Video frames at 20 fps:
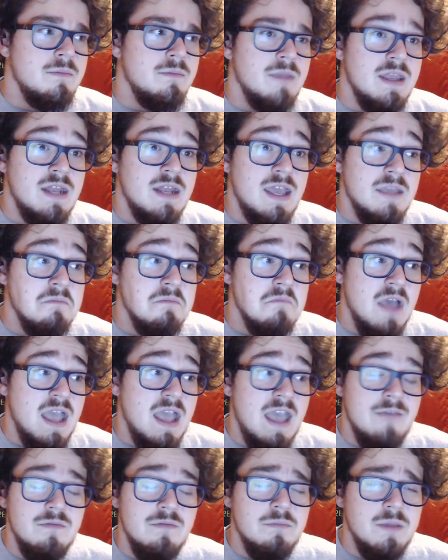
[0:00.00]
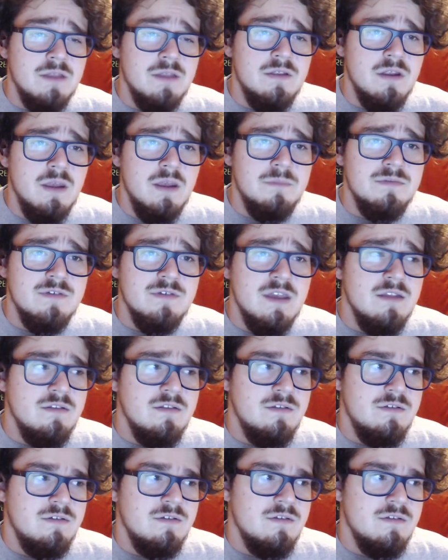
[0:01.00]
and I haven't picked it up since.